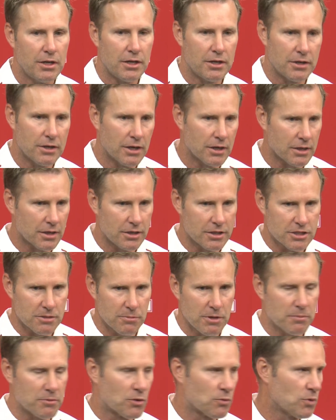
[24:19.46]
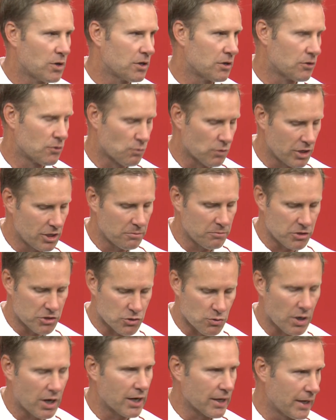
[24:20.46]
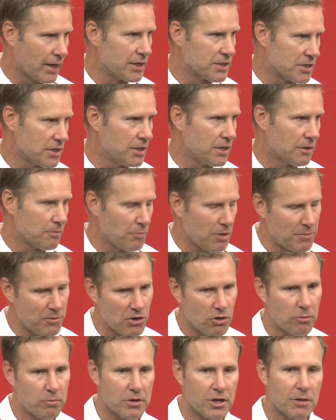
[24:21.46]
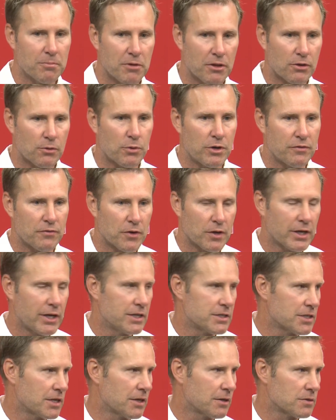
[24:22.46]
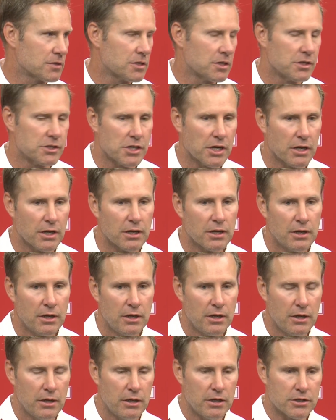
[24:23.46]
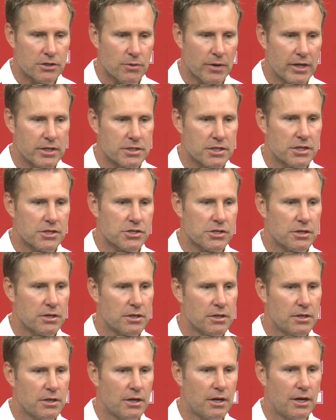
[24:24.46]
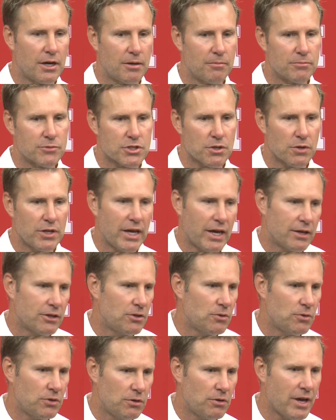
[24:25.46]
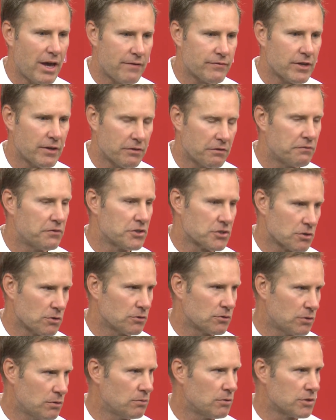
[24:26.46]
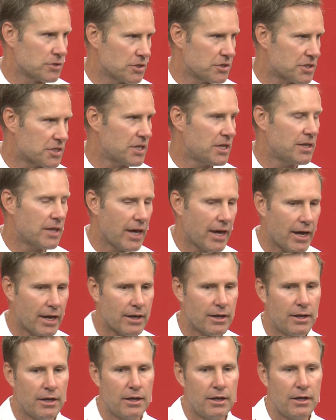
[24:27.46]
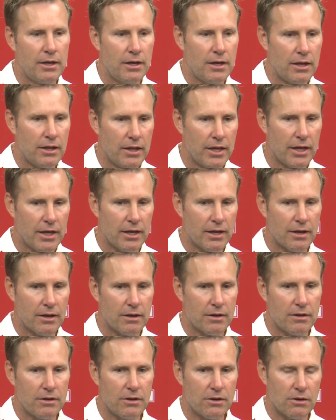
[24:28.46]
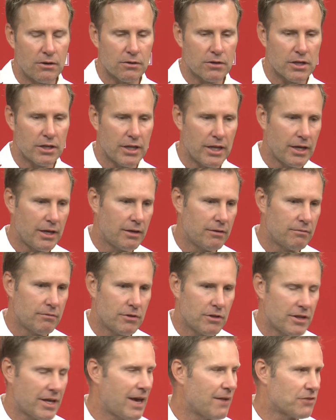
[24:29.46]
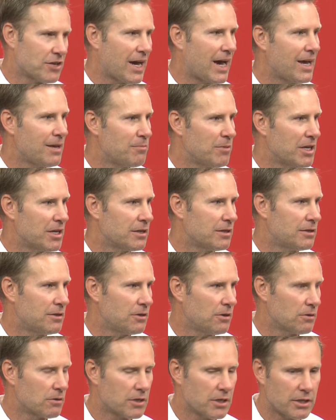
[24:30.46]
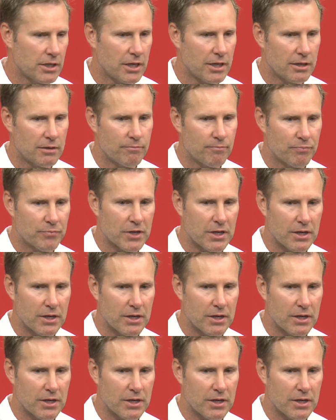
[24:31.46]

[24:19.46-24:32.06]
and dunk it. He's going to be able to run to the rim and draw guys in, maybe open up a three for Casey or CJ in transition. So, yeah, you have to have the physical tools. You see that, And then, you know, can they, do they have timing? You know, can they,